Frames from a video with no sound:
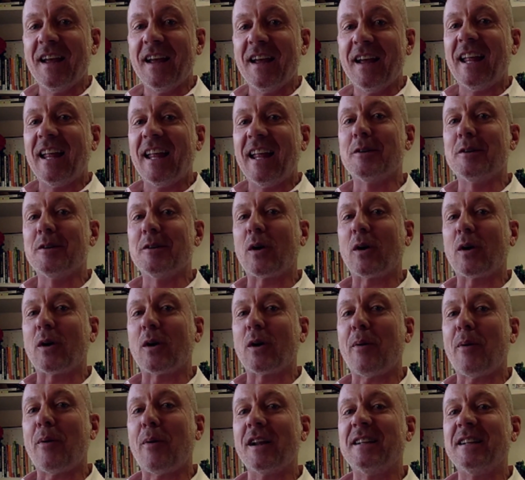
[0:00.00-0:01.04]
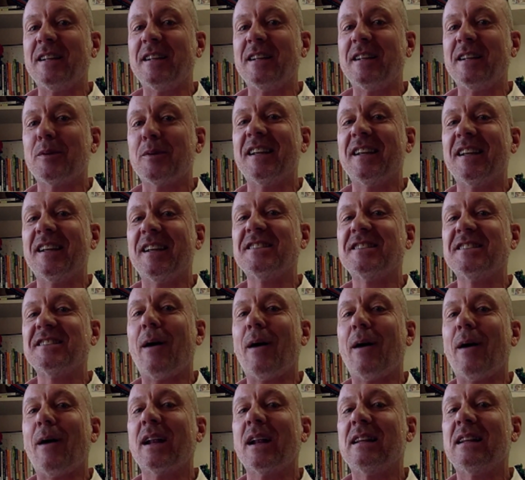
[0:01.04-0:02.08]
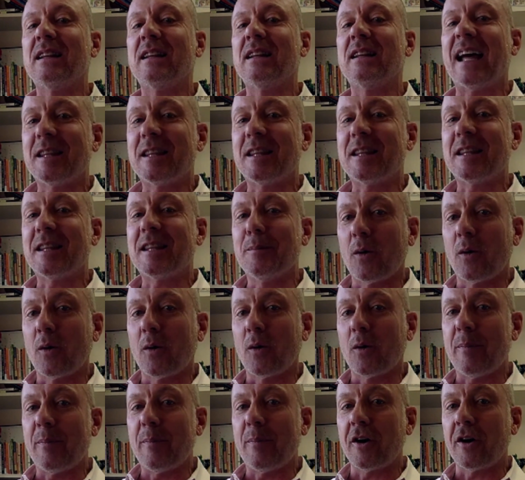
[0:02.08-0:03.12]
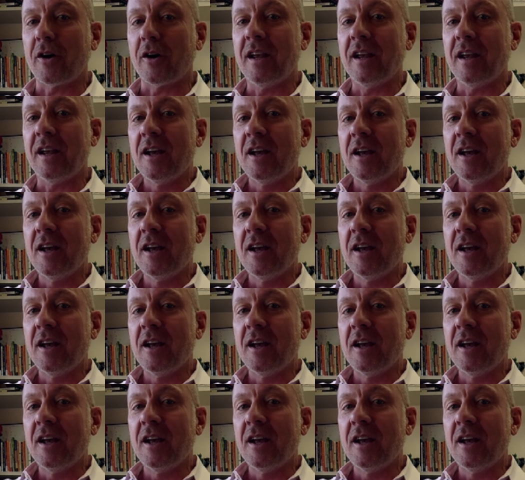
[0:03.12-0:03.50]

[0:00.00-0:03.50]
and the majority party typically does not want to let the minority party